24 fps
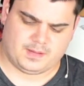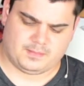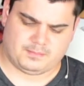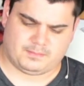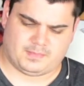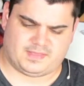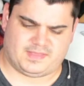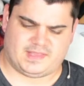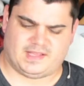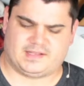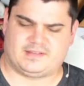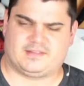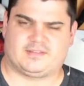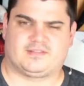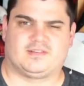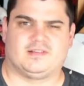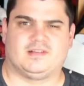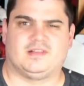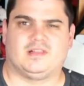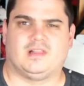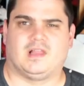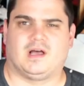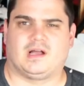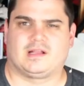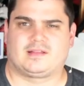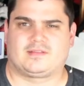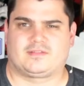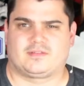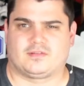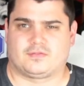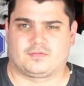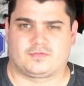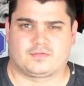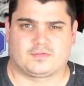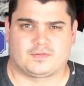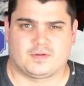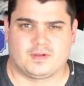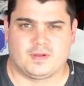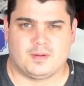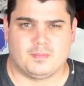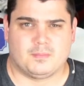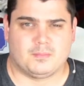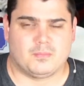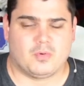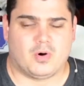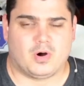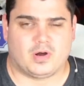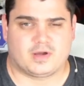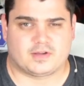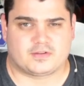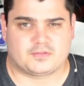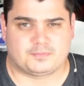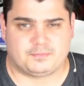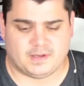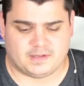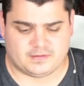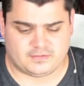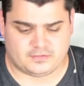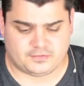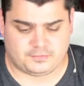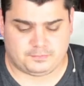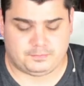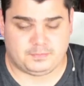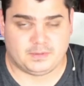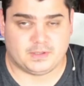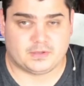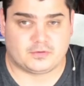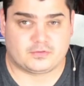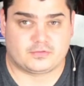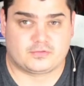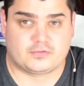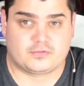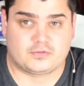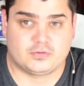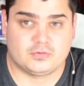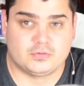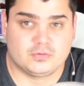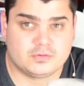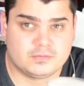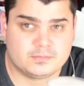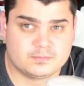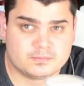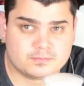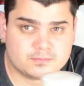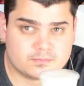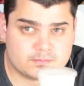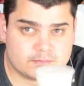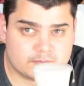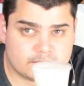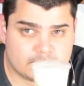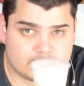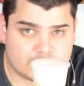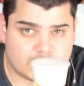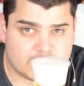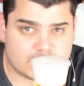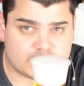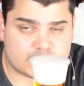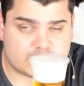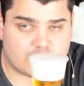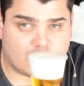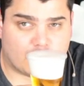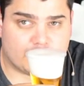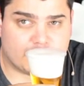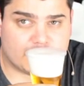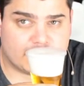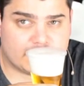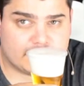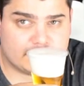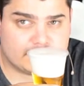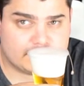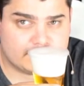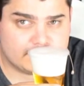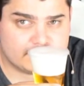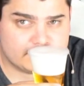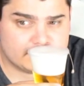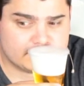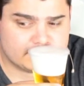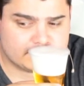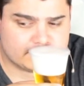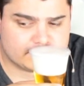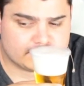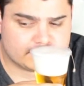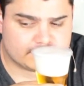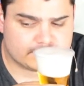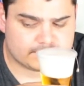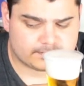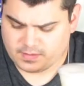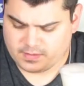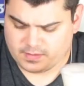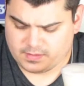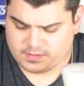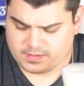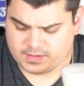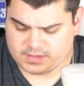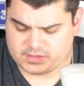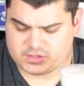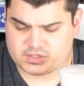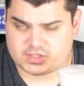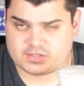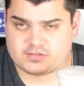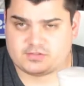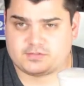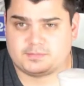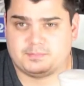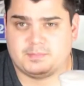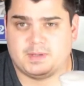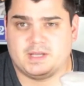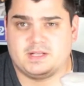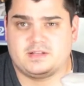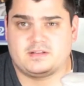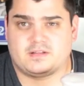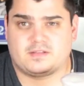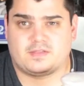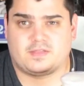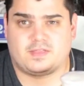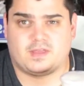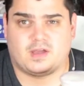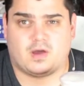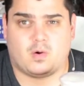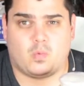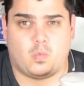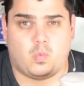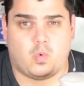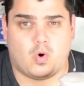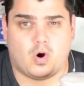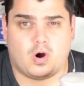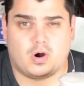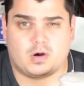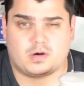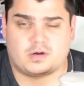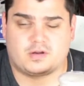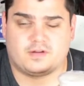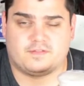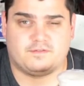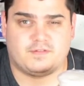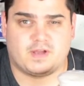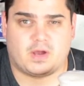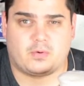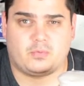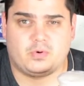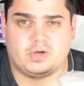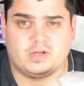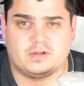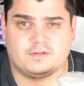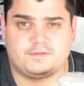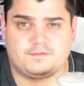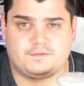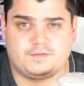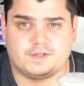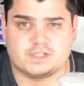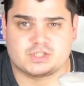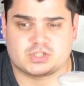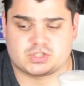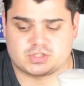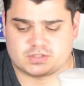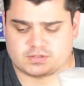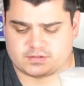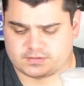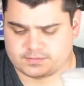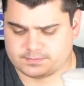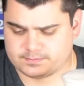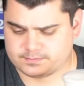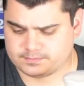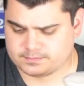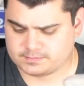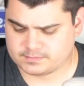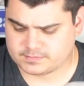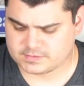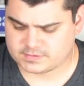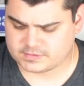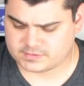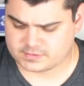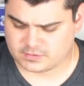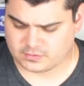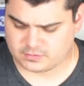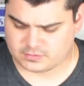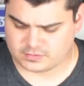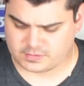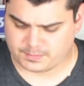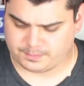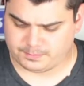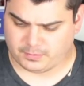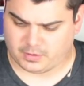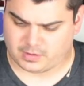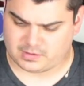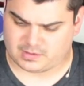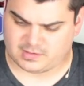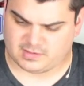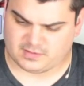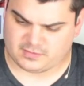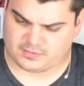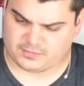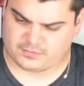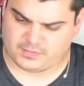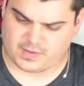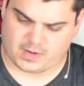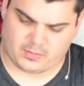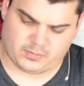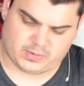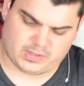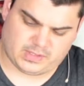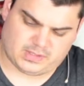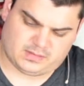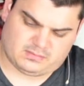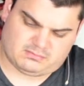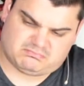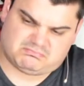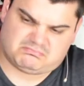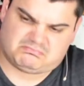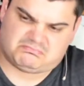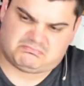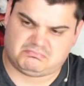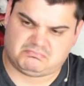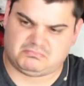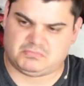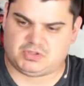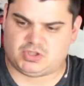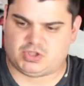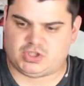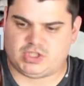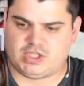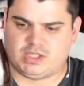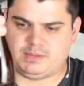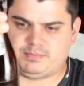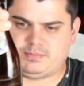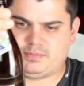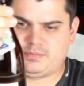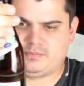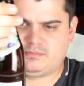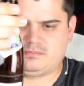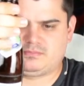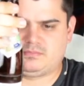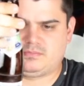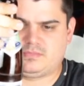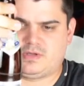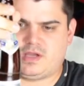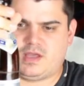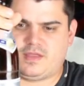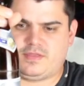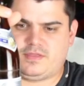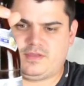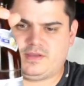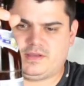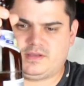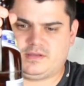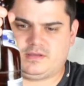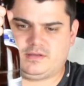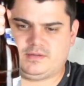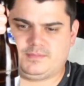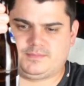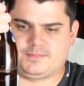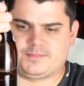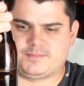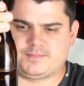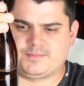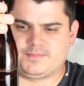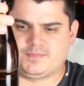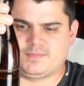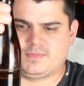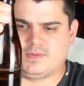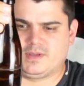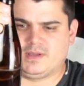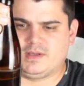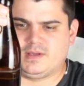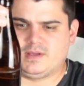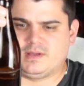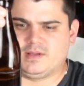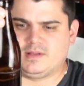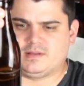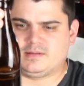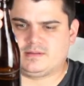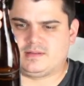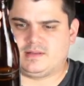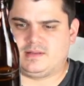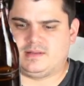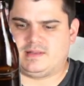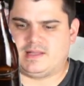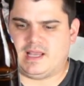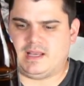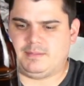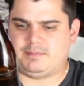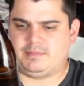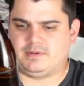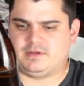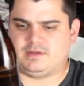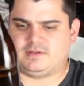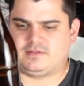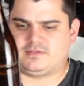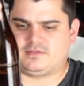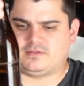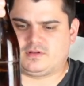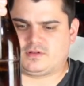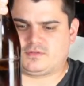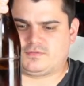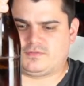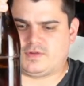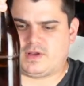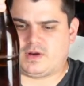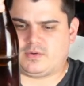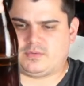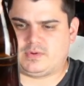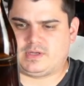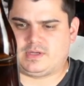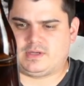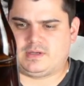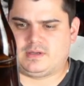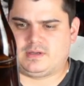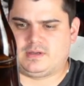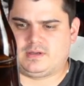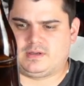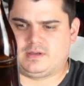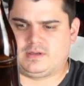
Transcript: but that is in lots of more expensive beers too in Germany. They just made their work very efficient. So the bottle is very cheap, I think. The label is not very